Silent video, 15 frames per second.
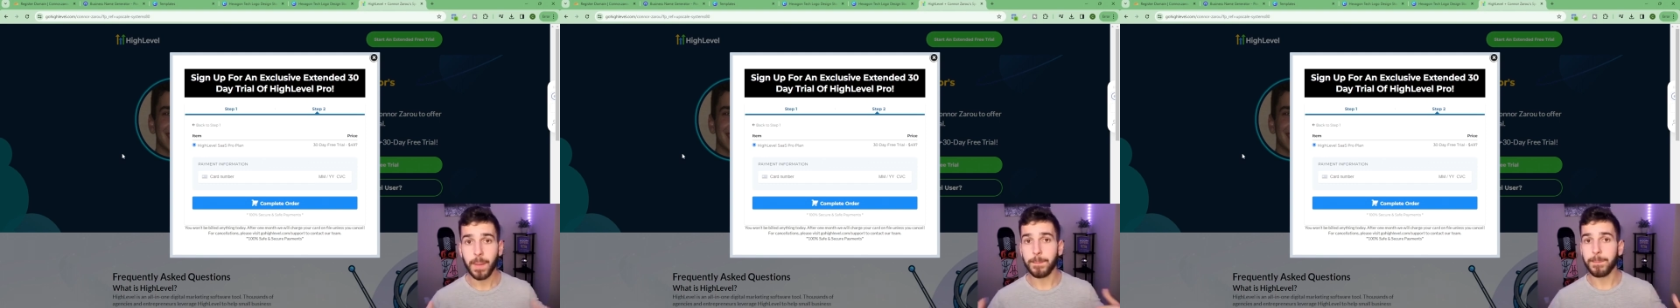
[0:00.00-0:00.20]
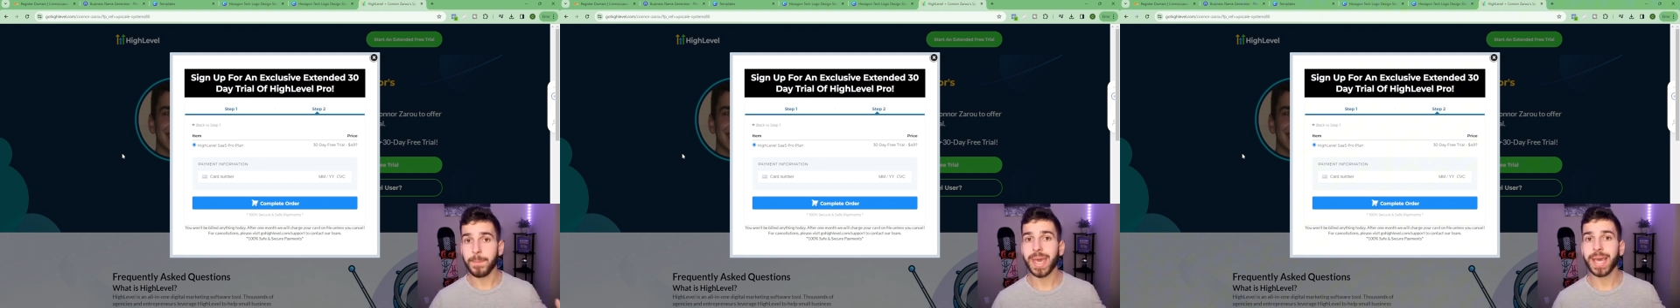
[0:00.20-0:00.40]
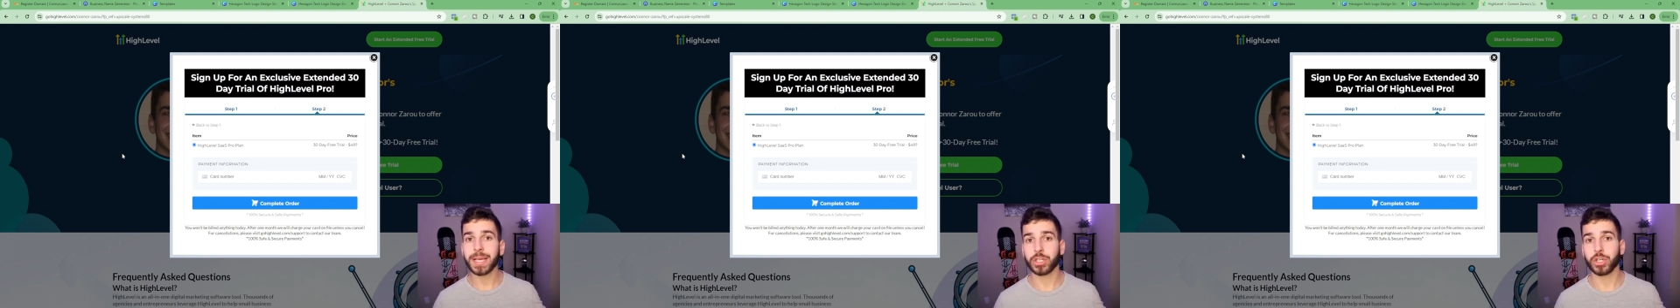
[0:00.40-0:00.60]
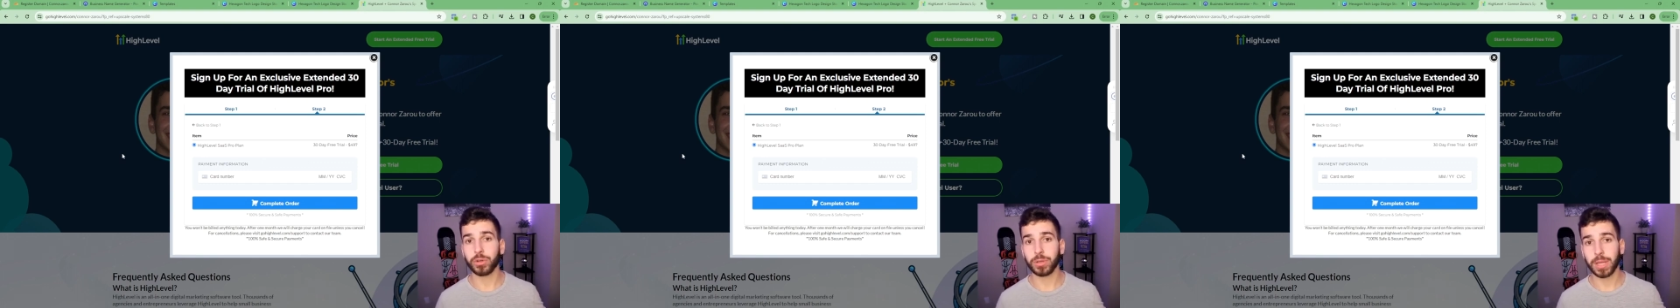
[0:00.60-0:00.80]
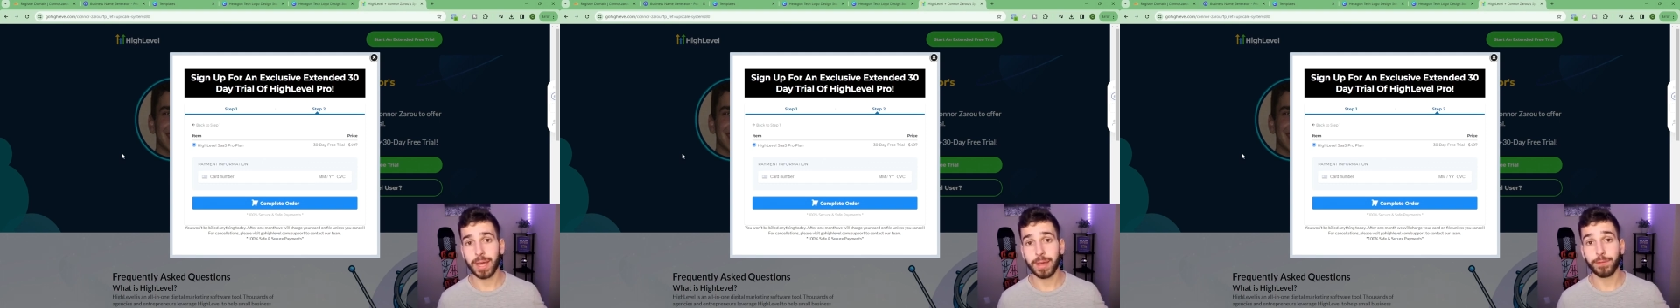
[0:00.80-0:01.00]
makes
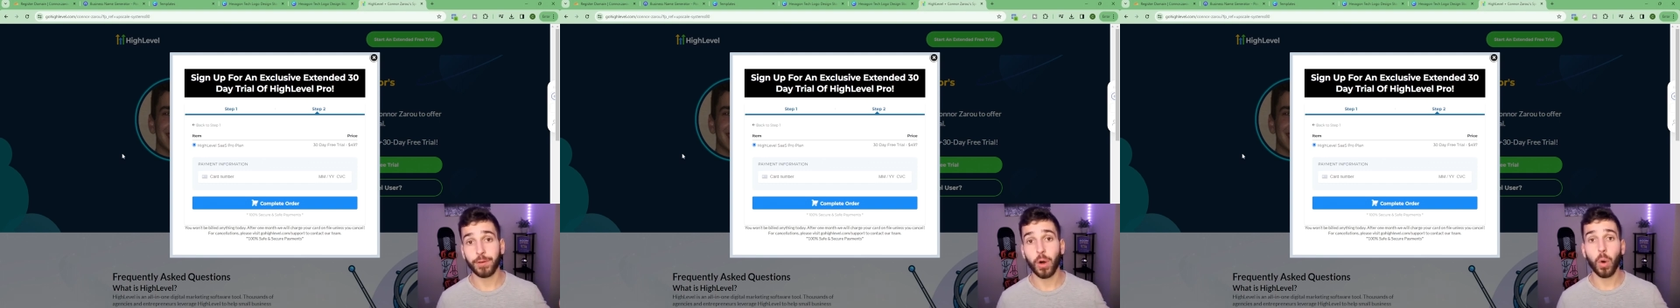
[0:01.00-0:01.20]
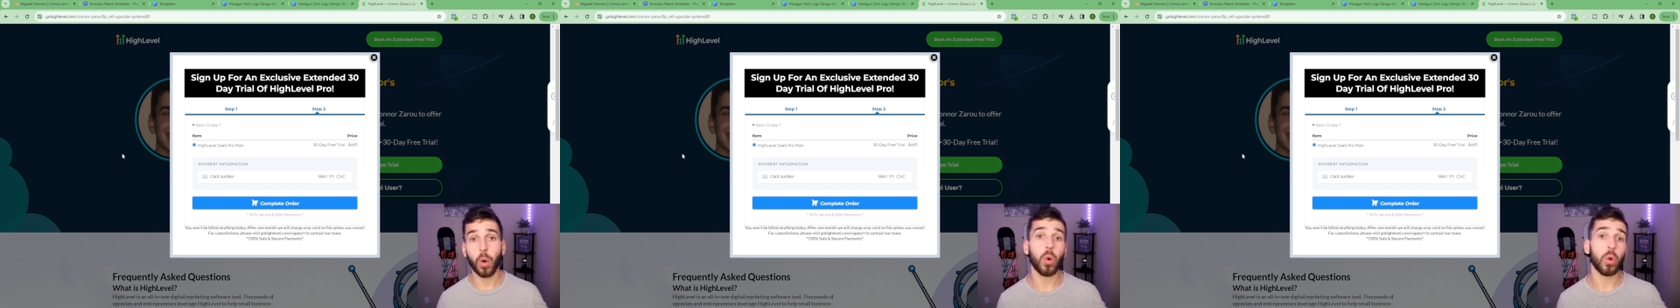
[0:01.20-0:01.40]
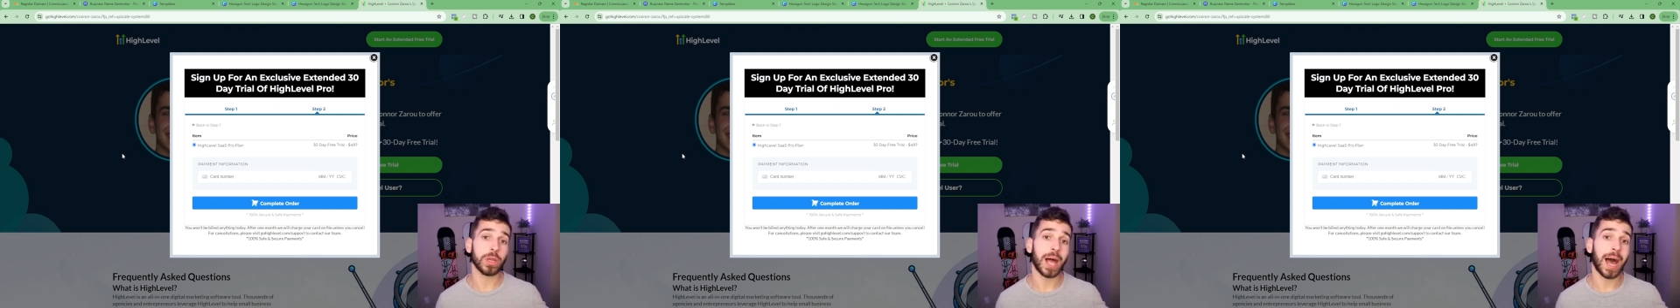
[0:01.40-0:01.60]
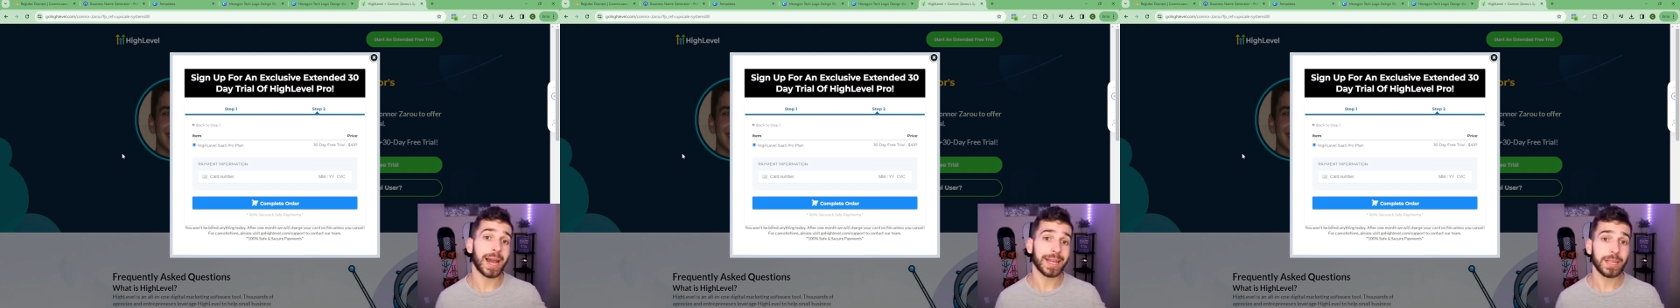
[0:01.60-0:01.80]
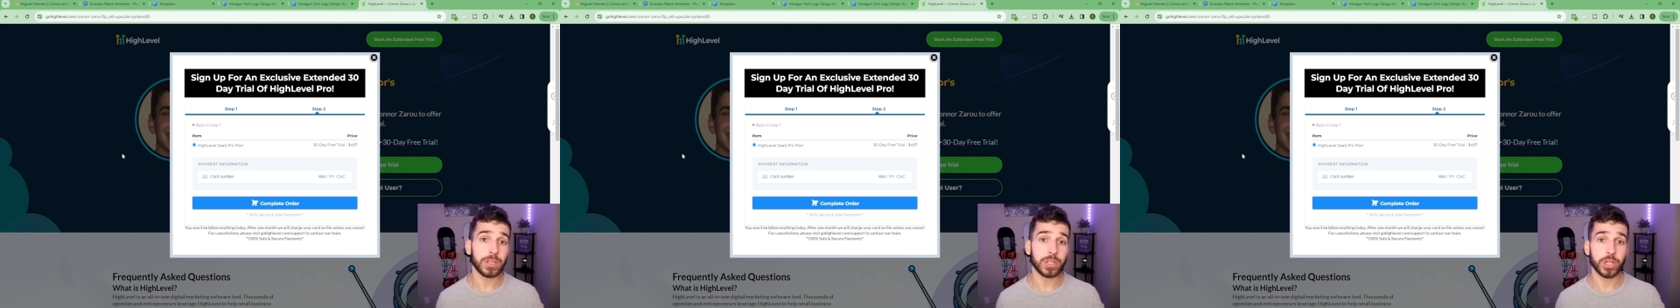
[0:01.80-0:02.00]
your life a whole
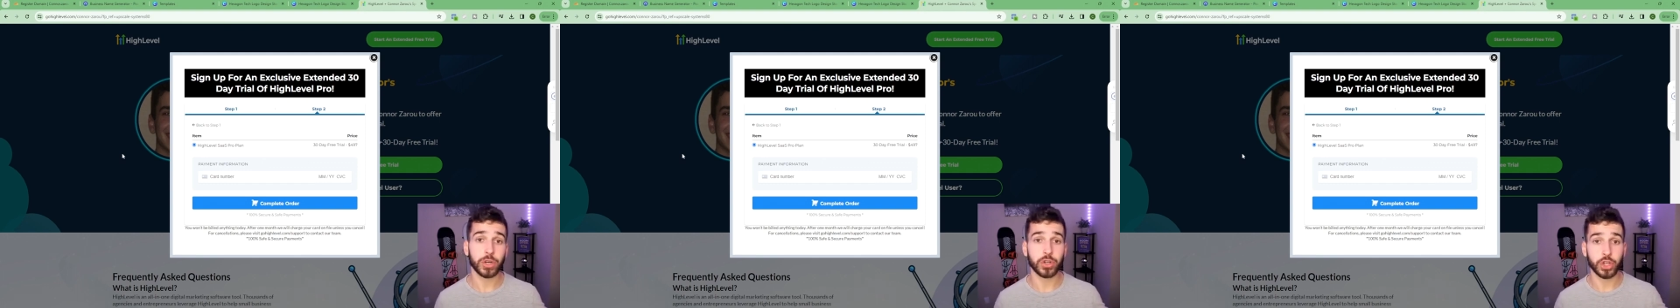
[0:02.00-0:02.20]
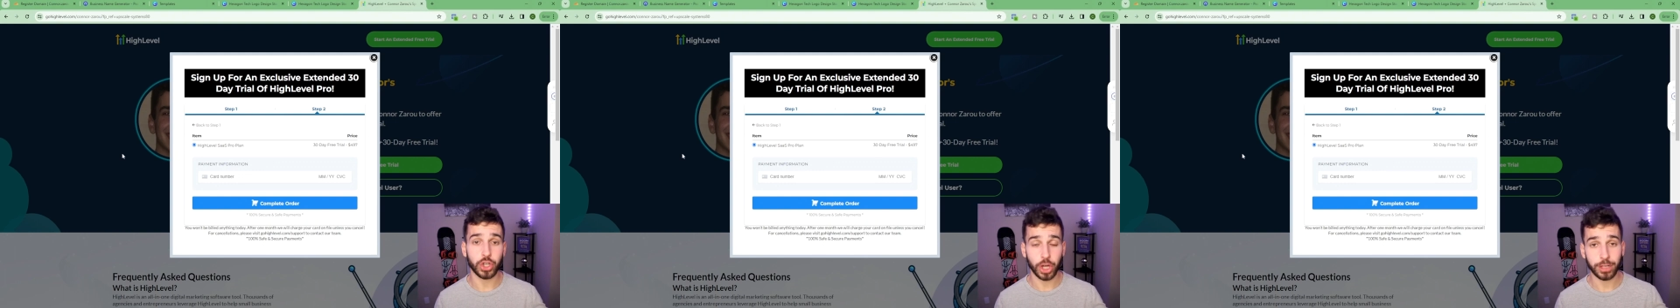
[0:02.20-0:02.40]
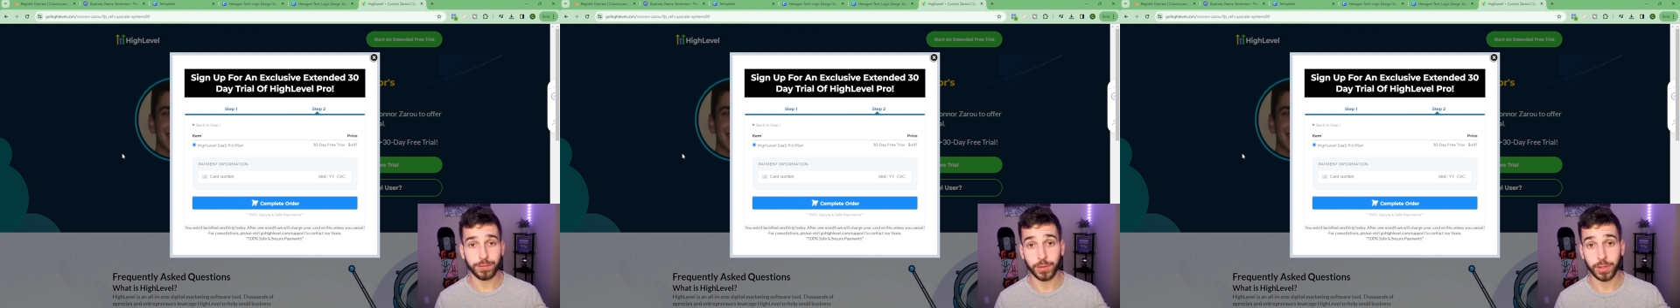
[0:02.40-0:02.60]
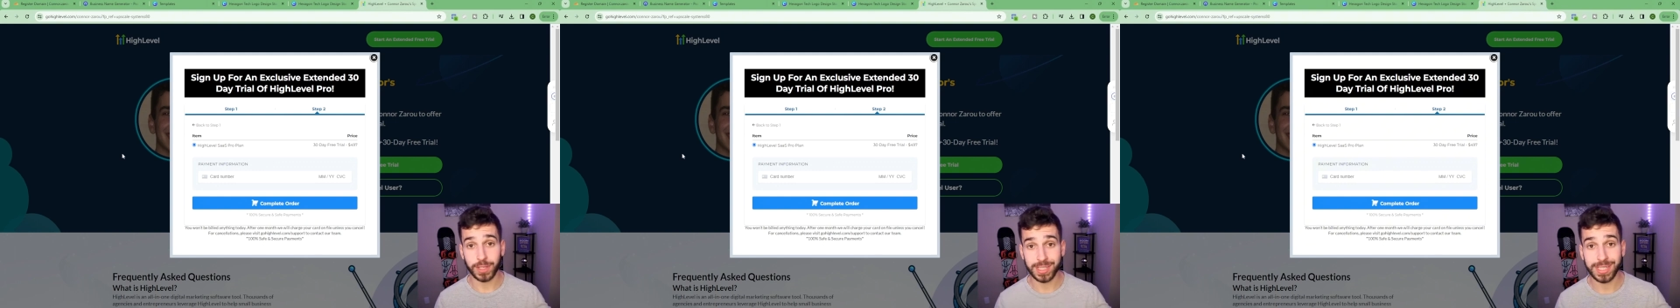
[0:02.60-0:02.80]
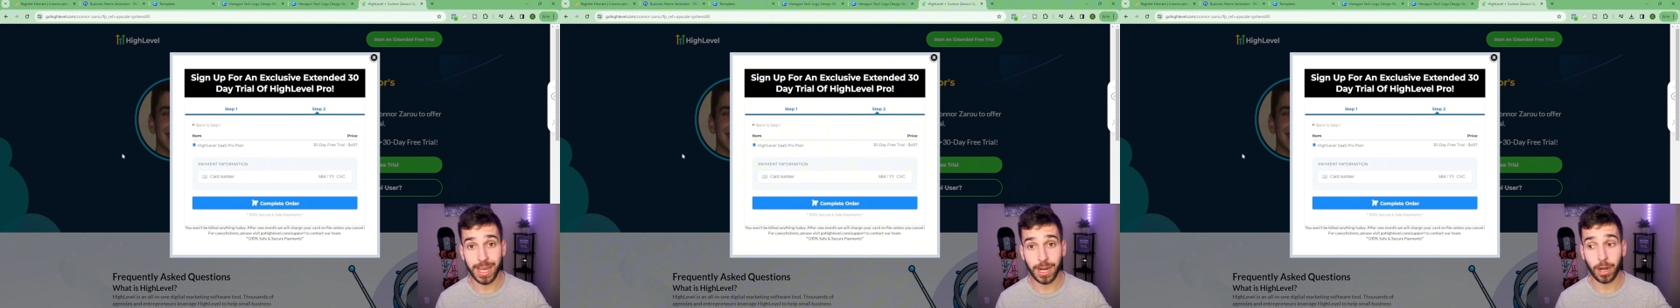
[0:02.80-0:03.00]
lot easier just for the
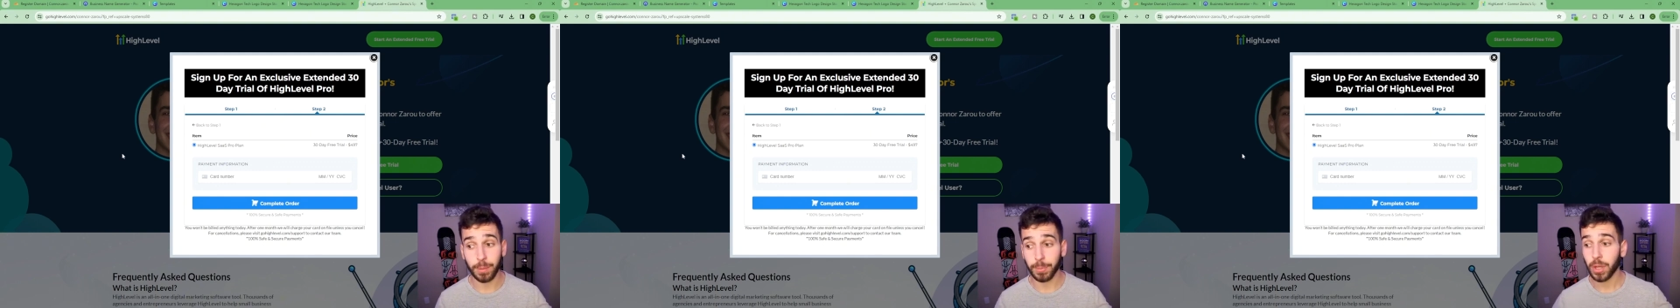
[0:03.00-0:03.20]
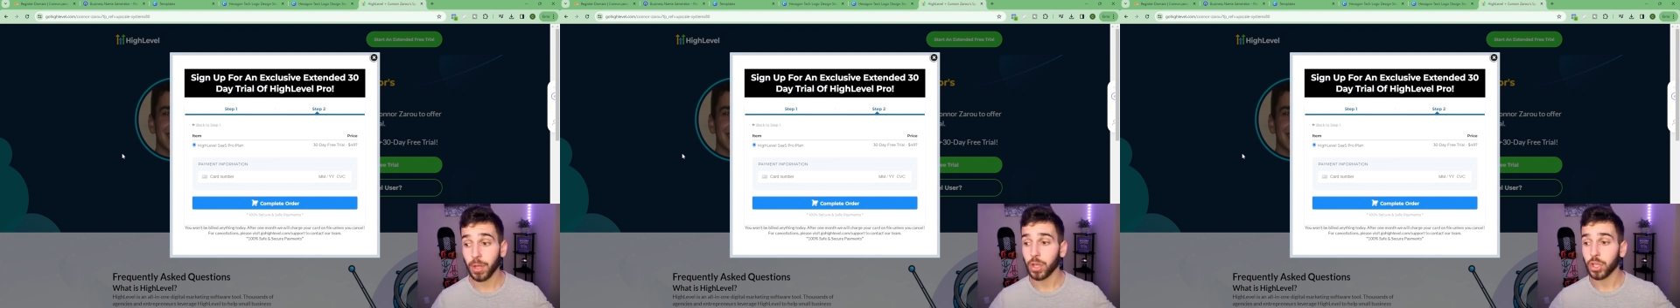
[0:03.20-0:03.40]
setup.